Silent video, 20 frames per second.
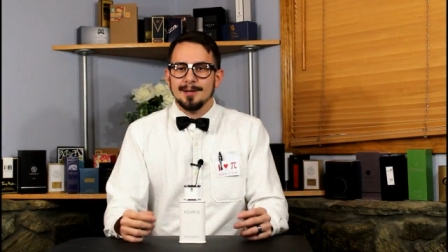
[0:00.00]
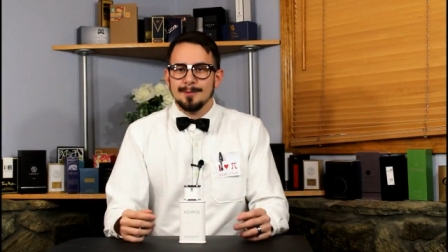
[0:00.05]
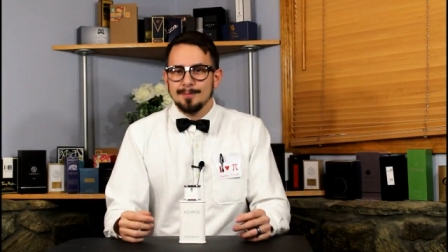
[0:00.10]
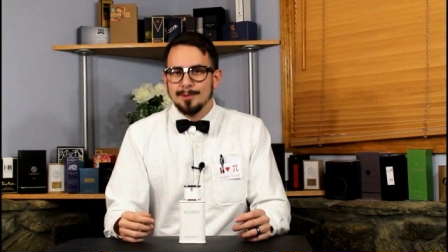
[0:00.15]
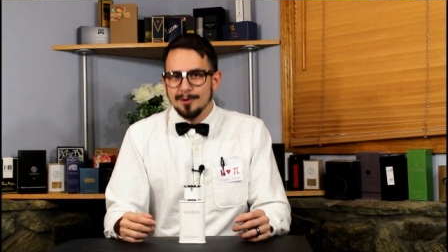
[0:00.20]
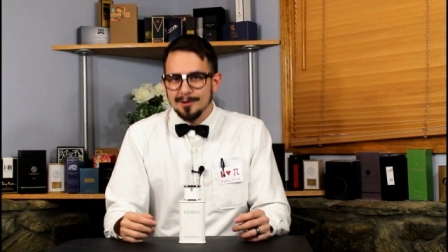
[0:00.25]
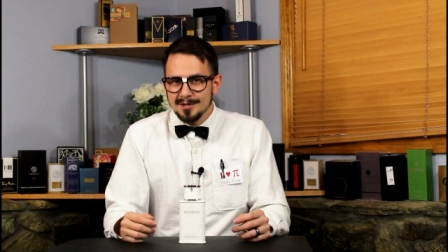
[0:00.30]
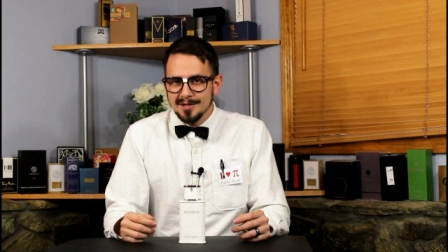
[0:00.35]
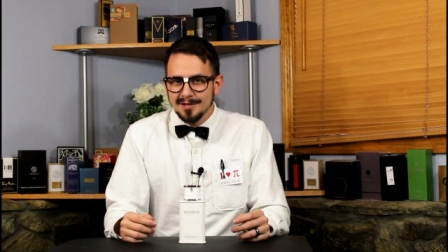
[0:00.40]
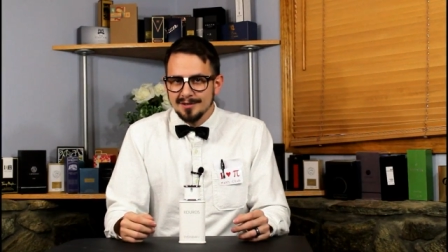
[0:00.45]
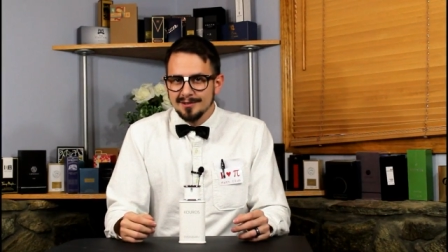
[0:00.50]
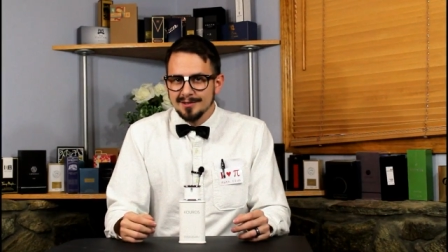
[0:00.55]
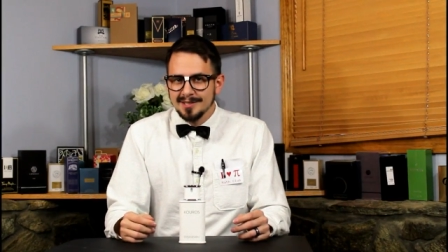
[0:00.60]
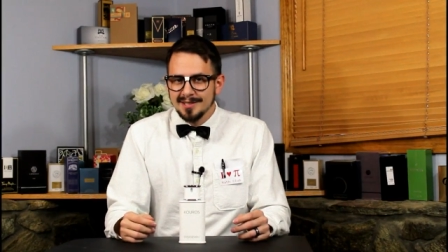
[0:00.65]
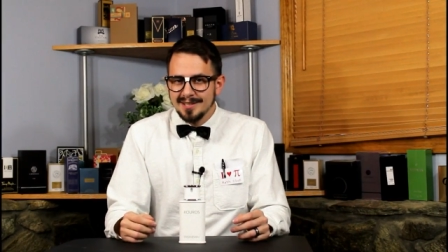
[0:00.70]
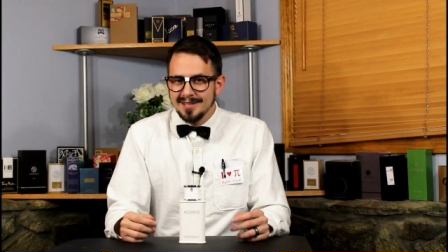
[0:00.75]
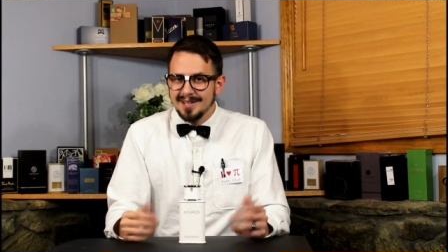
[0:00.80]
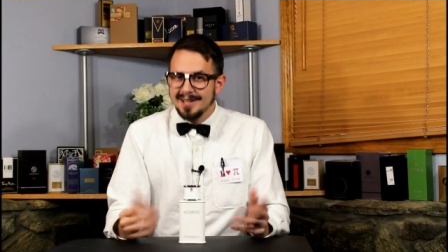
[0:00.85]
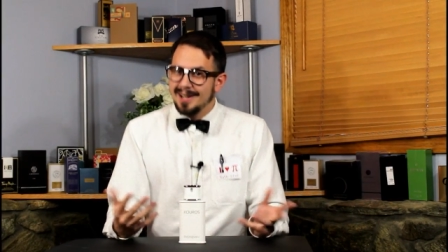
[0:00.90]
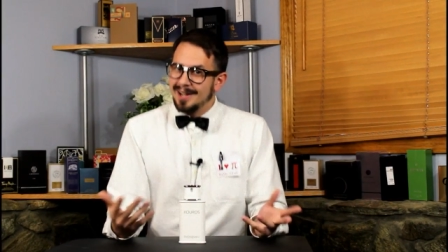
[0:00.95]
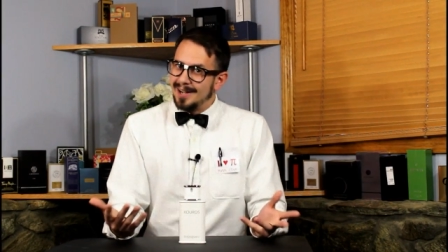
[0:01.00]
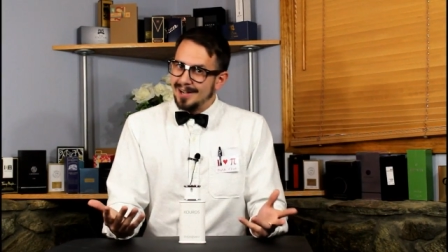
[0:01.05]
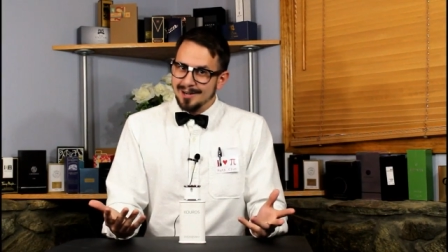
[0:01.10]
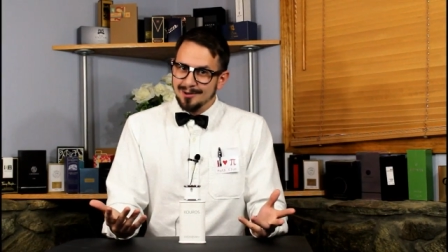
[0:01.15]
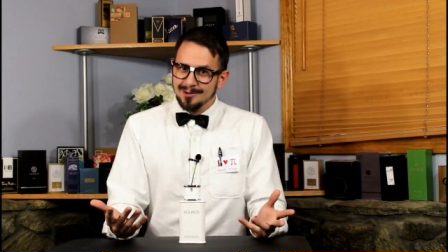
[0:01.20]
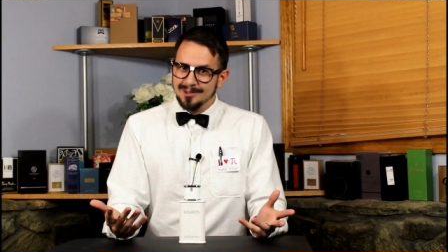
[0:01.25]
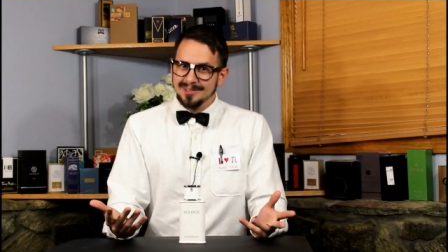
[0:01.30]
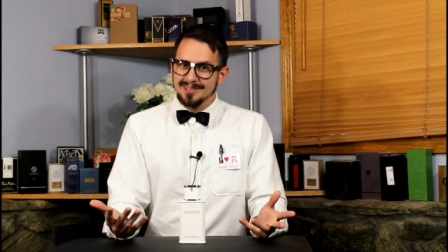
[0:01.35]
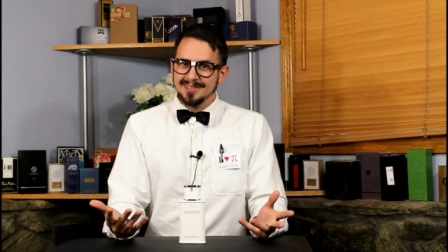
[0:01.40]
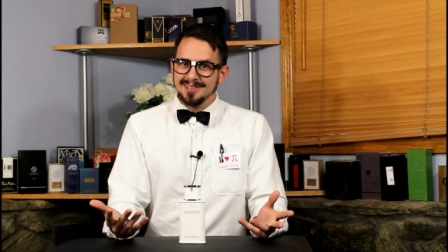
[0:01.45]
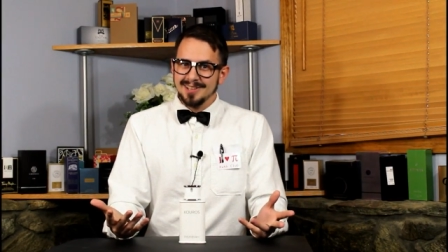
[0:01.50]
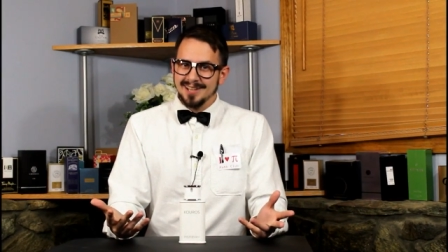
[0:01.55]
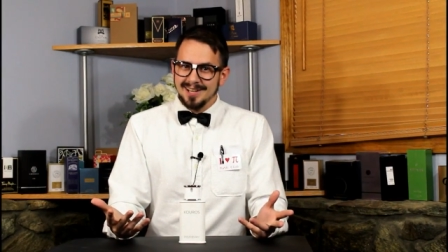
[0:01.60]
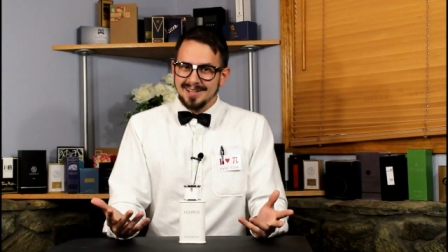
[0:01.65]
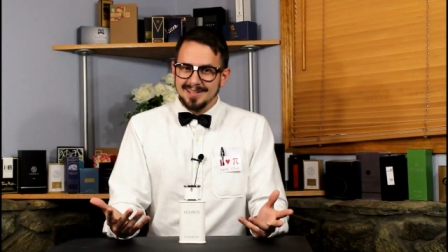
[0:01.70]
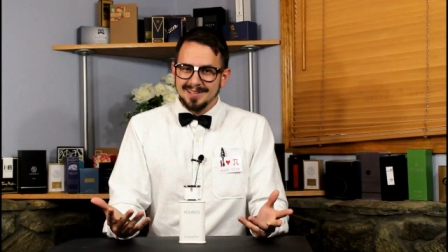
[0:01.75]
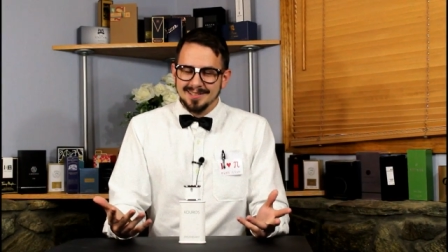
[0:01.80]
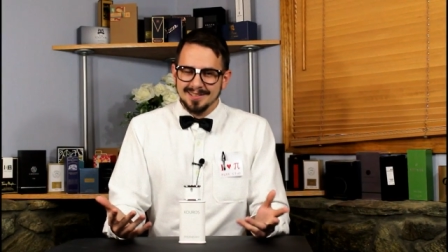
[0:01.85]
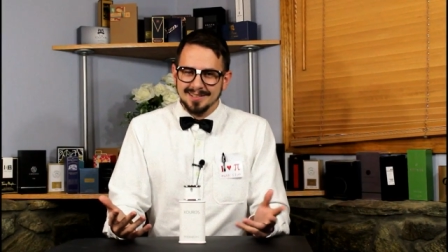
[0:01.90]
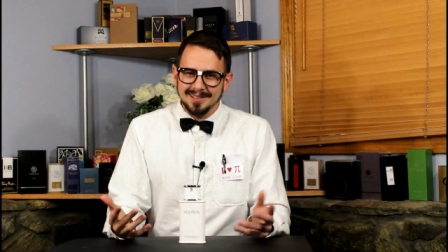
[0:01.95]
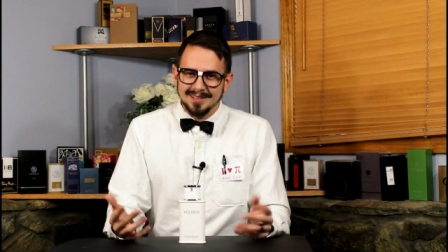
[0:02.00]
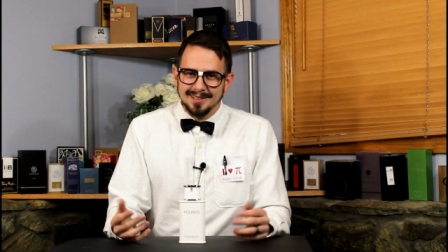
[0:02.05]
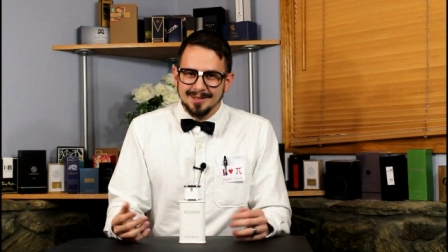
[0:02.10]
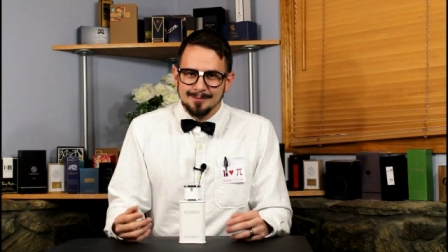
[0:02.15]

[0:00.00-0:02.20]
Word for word: Personally, I really like it,